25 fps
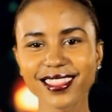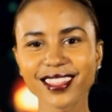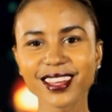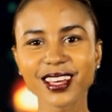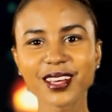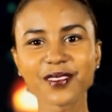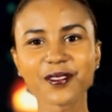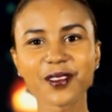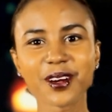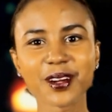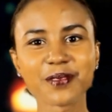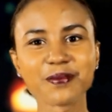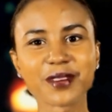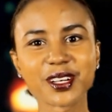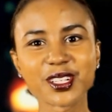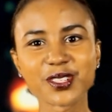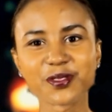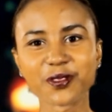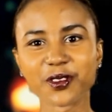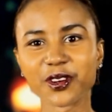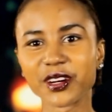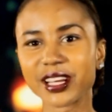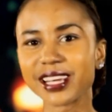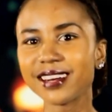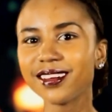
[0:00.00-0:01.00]
Thank you very much,
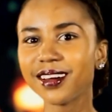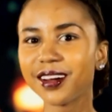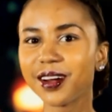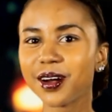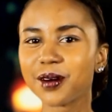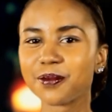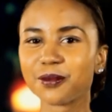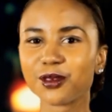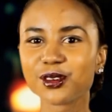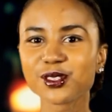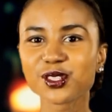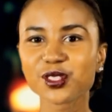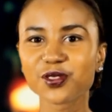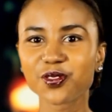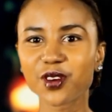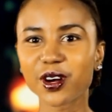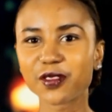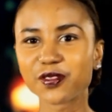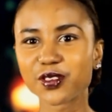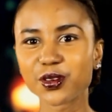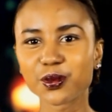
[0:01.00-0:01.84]
Fareed. Most of our